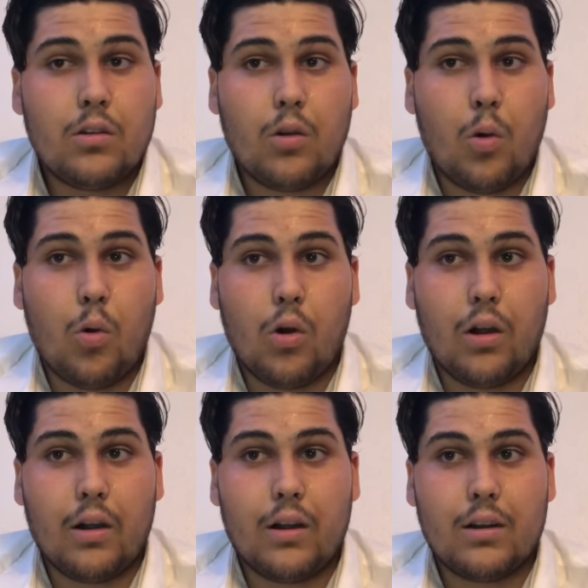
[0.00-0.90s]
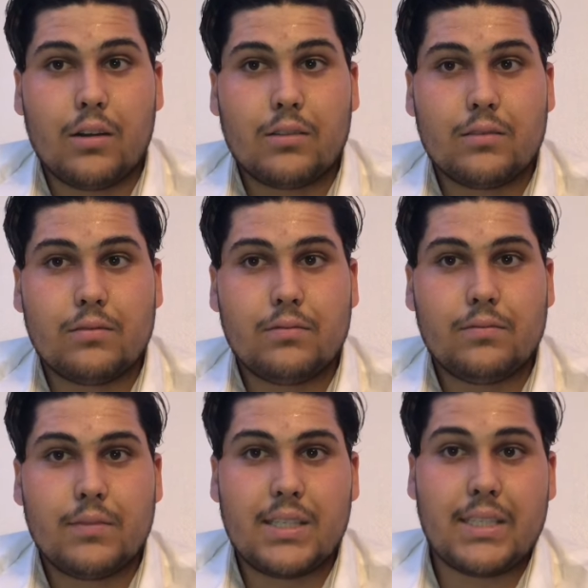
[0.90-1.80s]
or
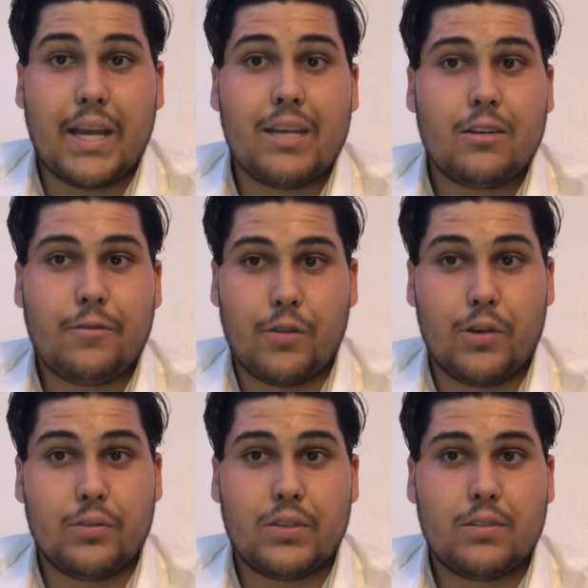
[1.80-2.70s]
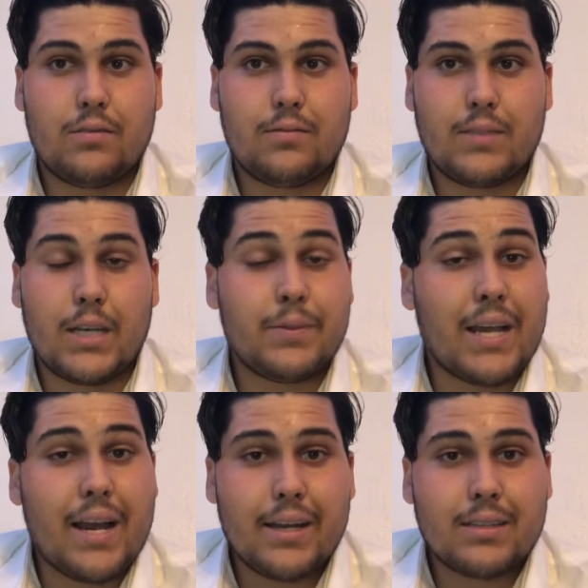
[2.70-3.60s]
stand for those types of
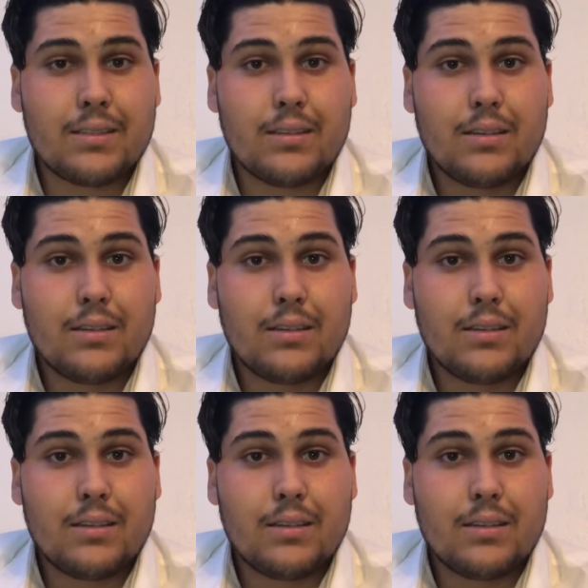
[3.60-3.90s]
acts.